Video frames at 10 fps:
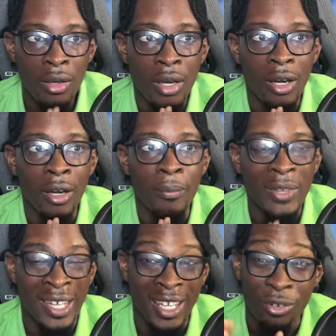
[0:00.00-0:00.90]
And
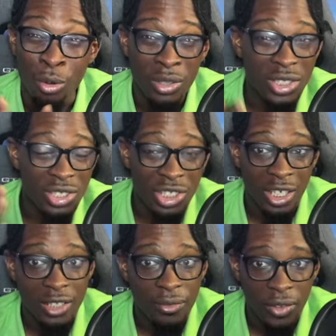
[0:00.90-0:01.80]
I only
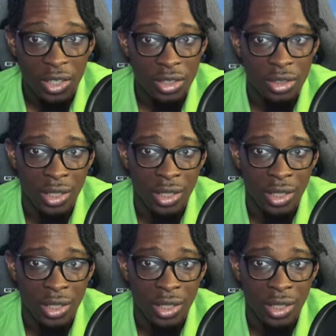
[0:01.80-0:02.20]
just finished,